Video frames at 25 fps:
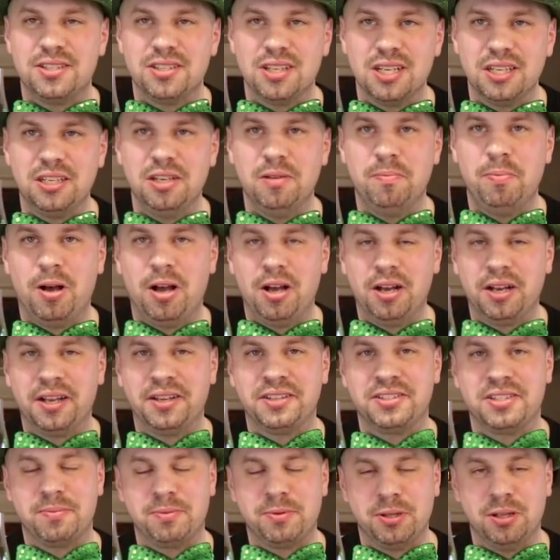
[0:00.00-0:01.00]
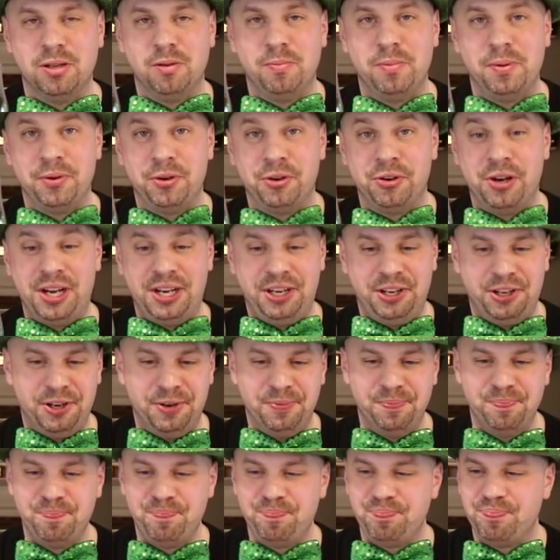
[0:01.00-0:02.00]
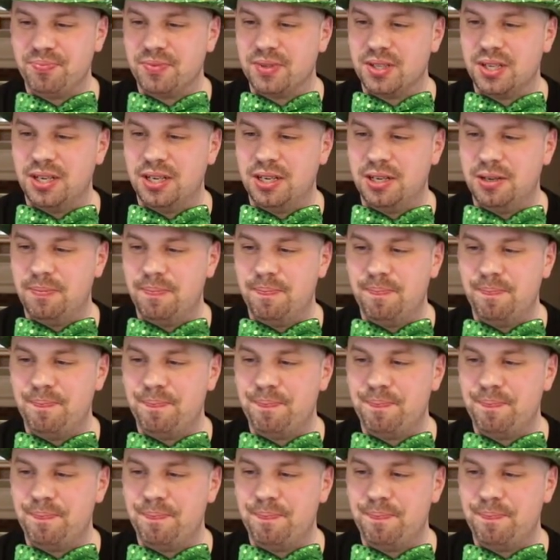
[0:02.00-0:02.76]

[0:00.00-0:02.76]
like Napog, except a little bit grainier. And